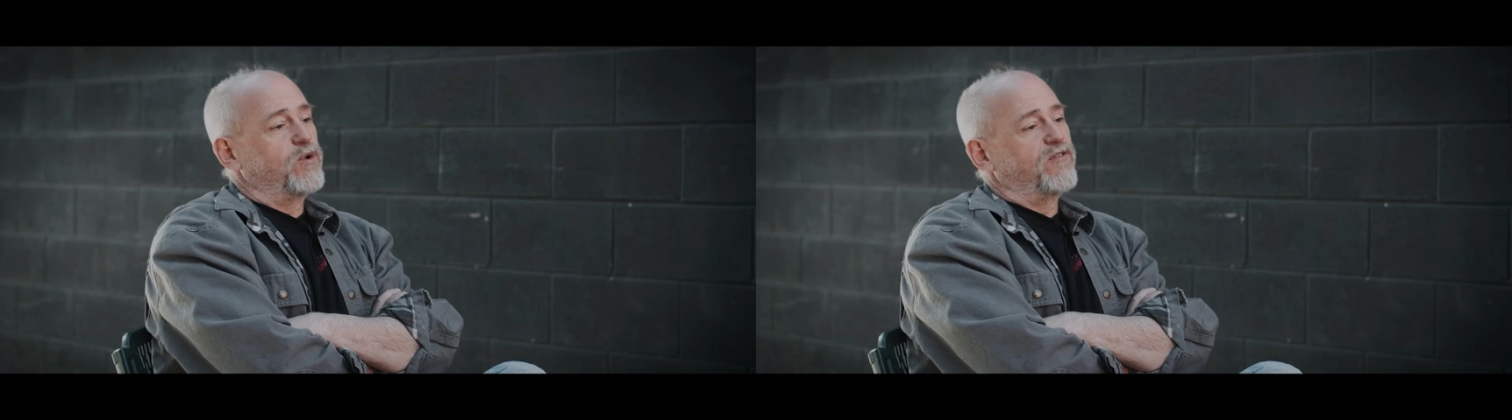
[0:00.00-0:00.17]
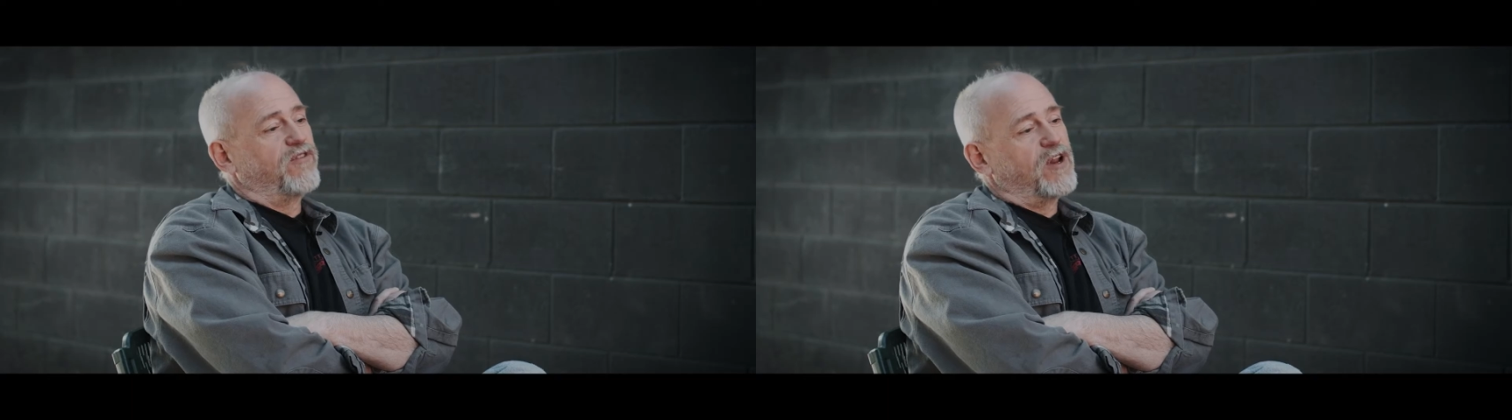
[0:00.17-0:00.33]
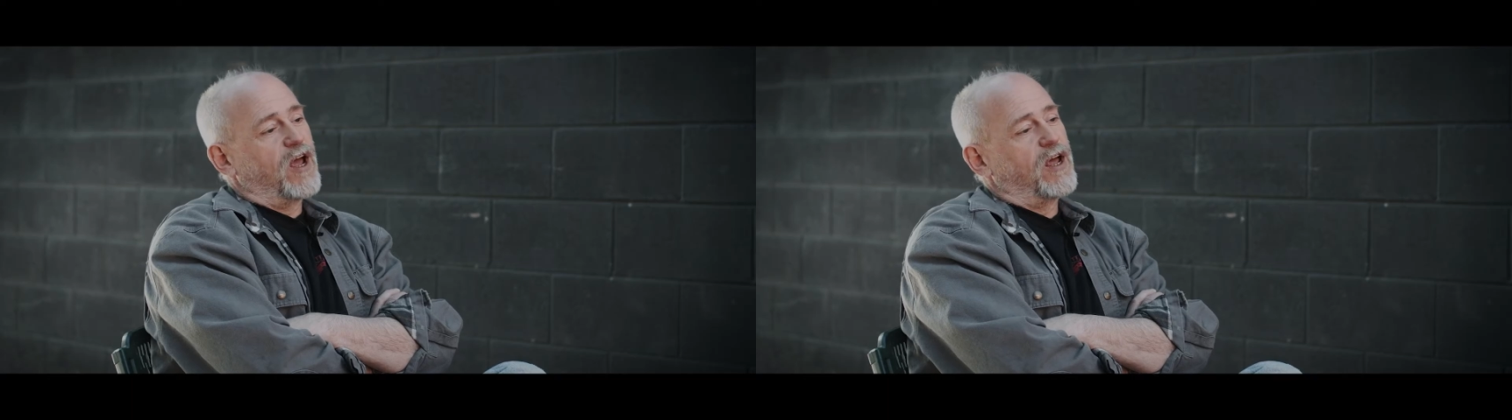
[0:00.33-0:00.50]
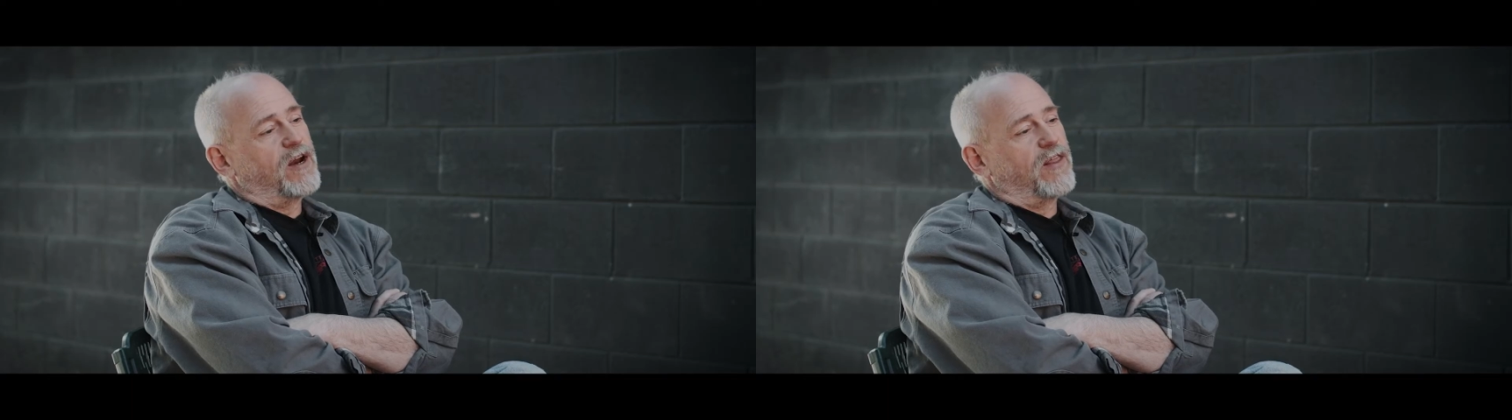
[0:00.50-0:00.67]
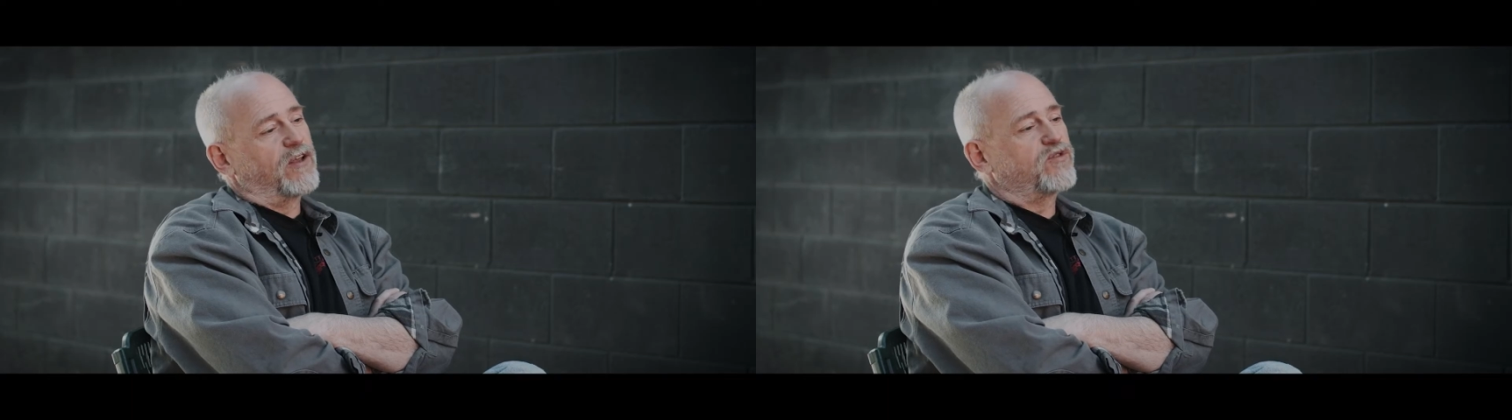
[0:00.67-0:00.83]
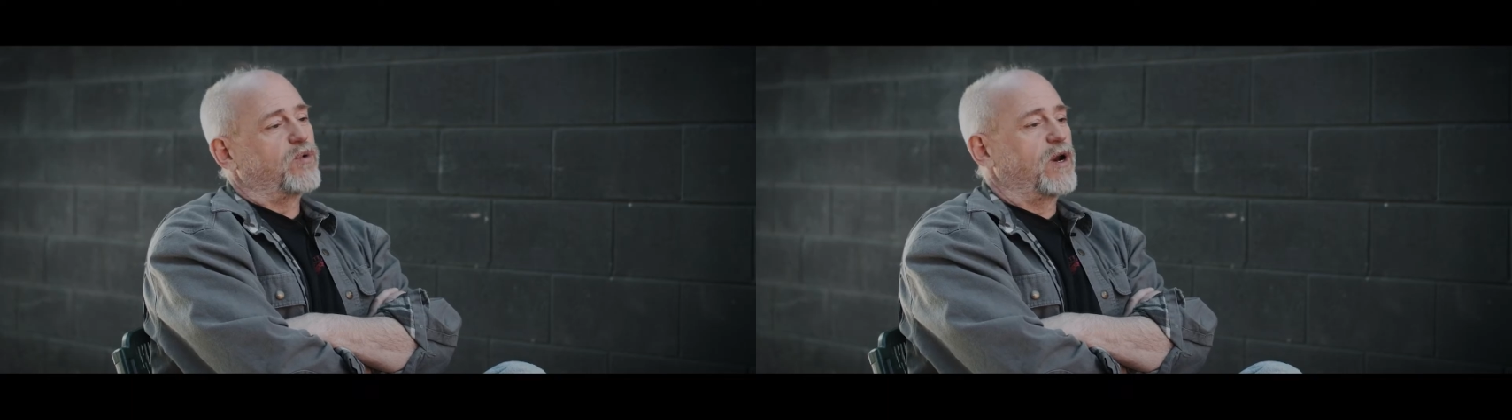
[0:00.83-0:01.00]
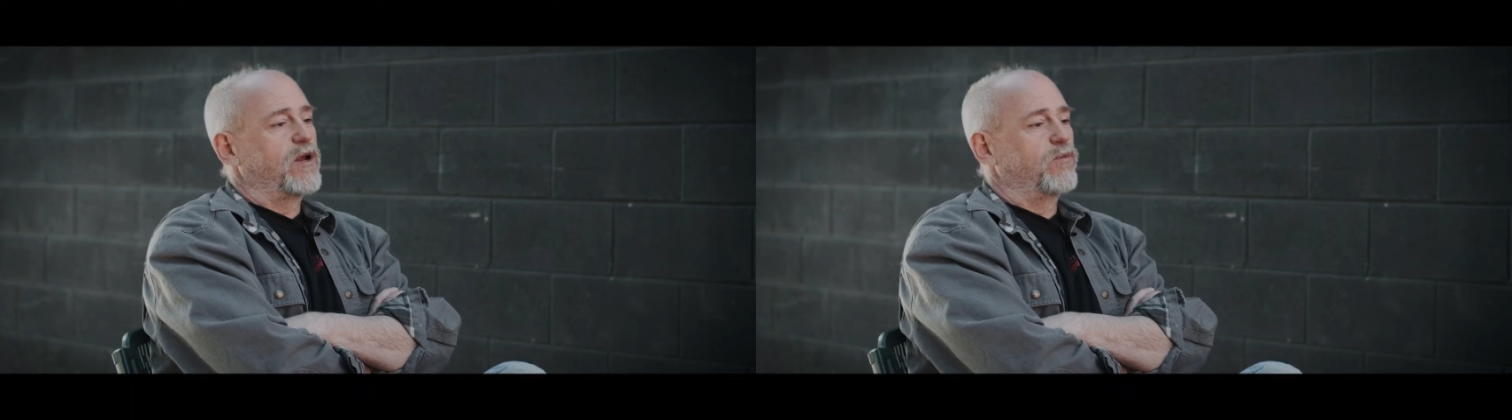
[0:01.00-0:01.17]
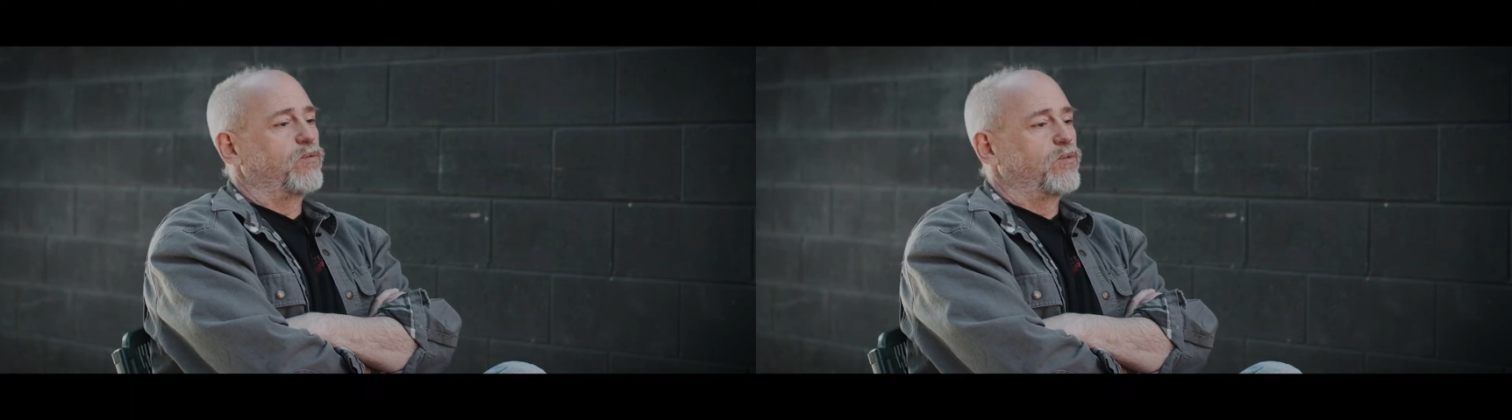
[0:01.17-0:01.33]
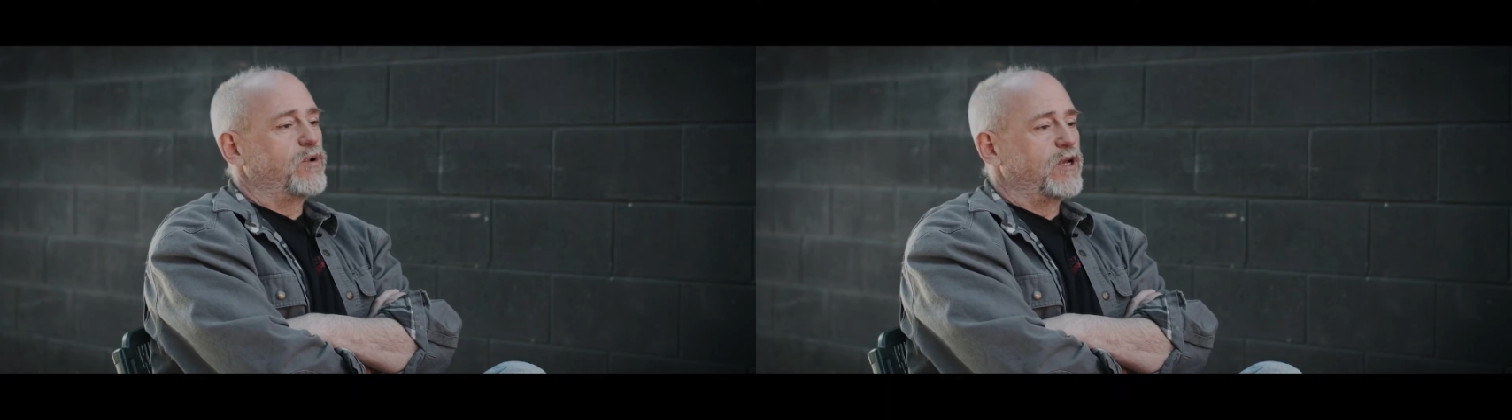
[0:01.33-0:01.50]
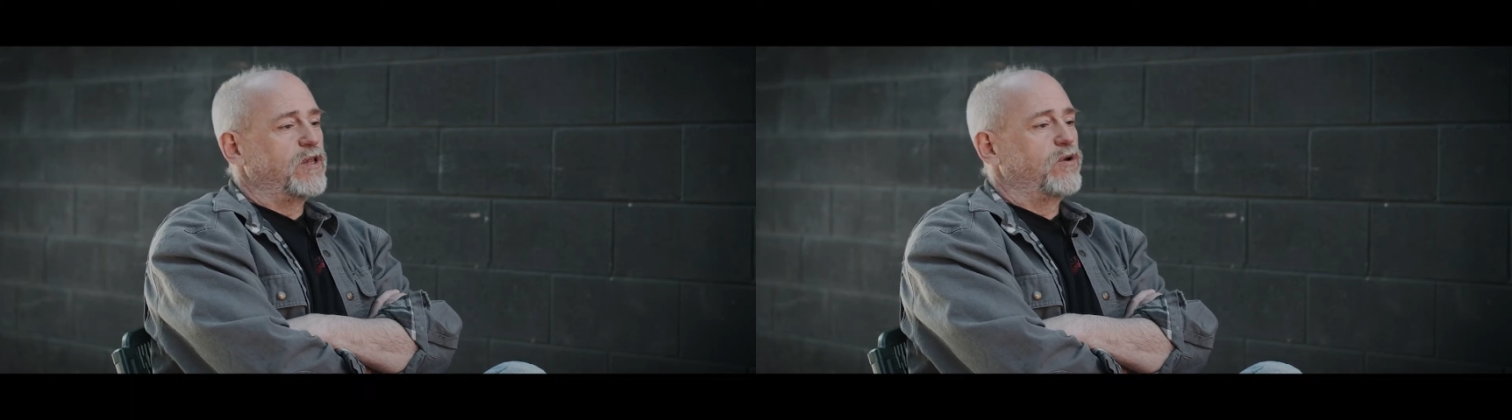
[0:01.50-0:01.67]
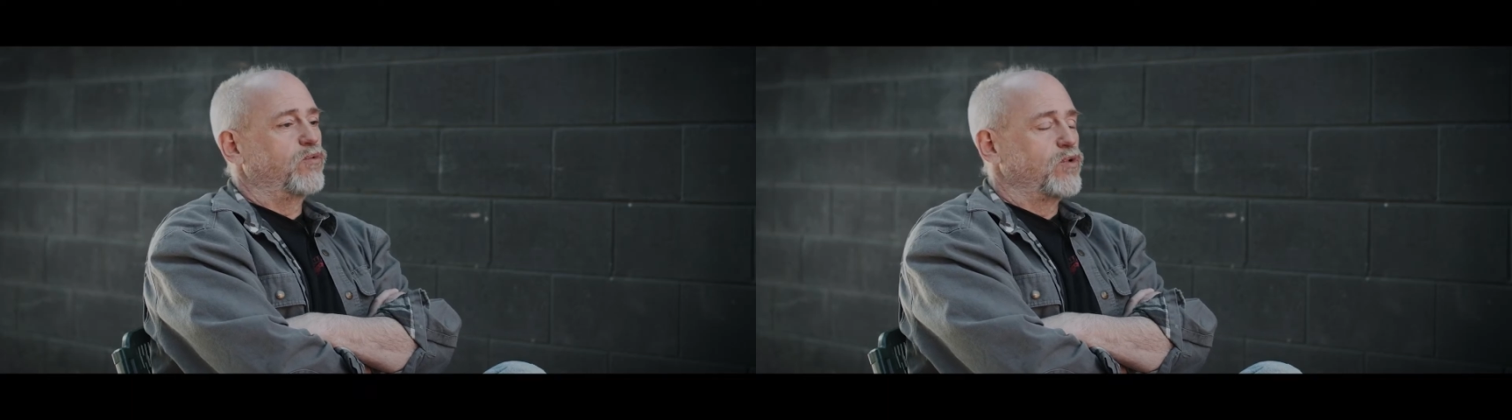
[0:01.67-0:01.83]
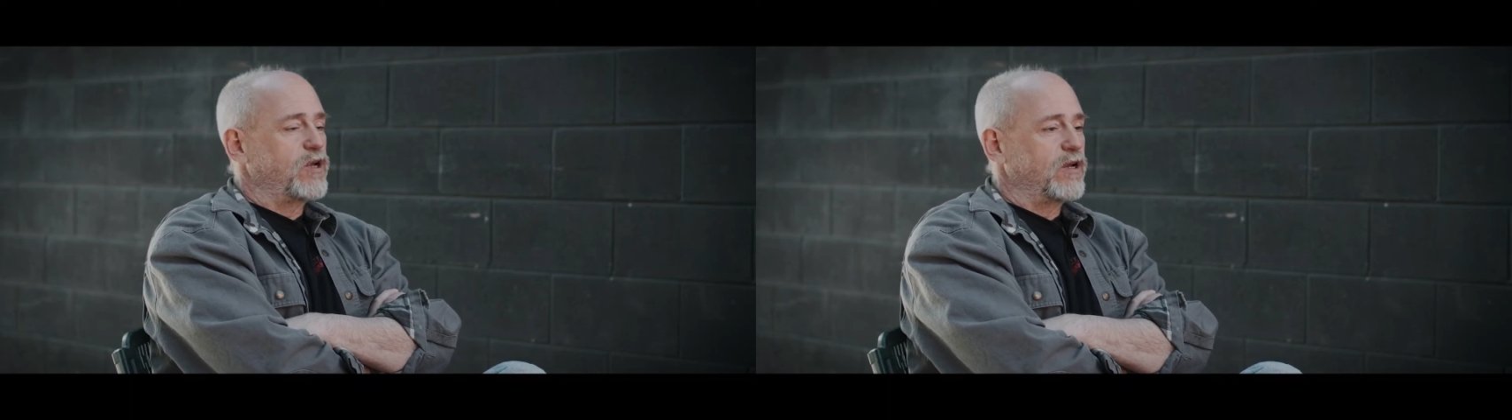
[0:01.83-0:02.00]
that we've done. And that's when I really
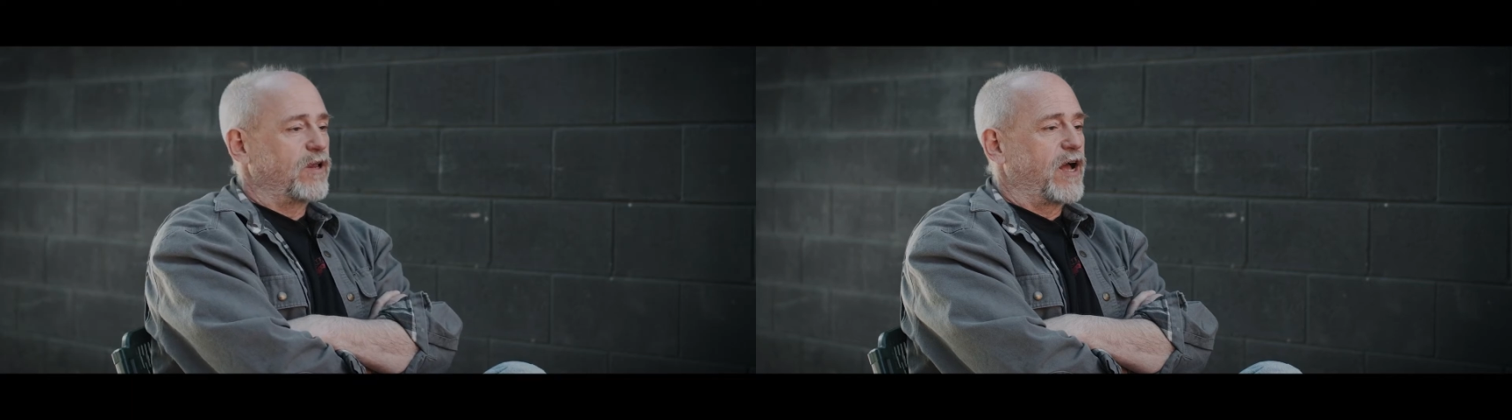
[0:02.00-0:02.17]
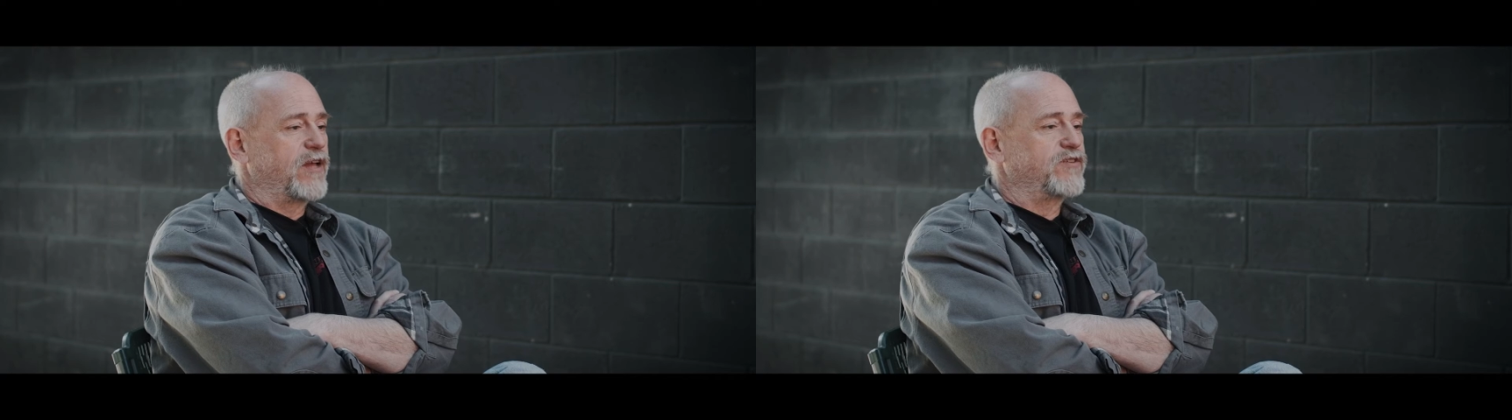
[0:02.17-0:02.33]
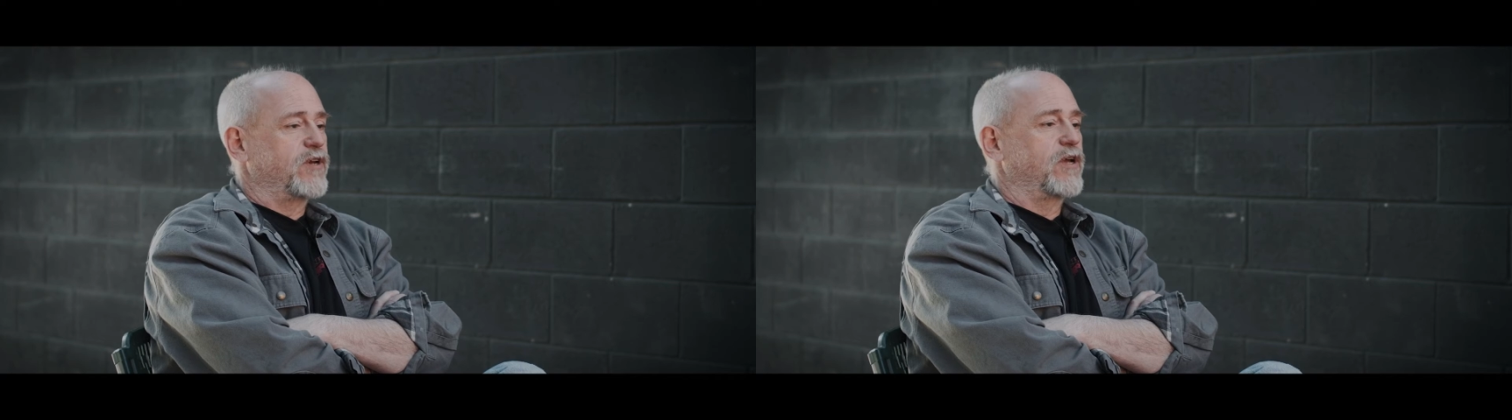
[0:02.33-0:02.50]
realize,